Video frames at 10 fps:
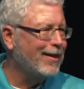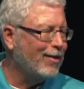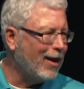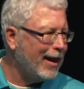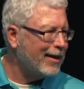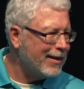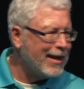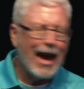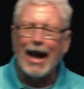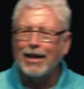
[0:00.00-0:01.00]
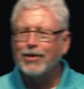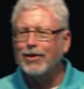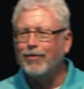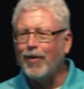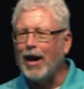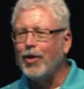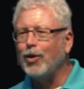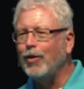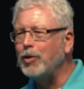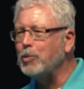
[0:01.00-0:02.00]
Right? Because he asked,
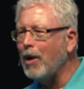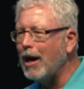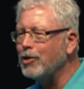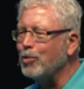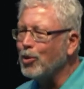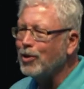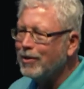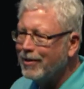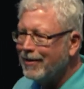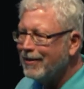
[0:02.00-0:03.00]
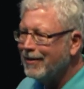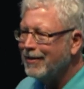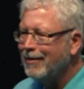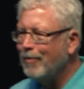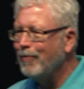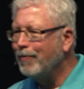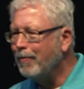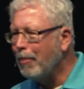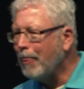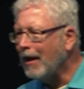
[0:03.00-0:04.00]
Father, if it's possible.
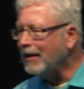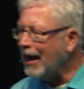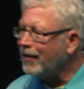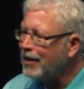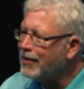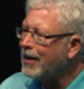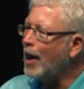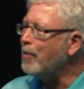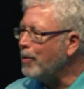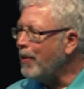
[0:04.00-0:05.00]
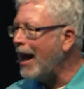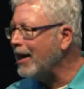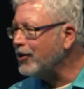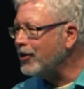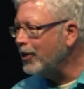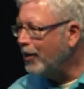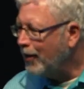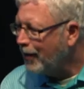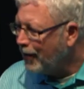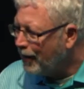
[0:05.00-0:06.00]
Let this cup pass
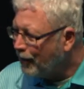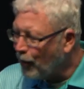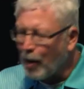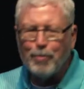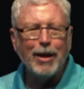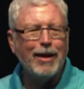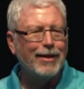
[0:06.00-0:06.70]
from me.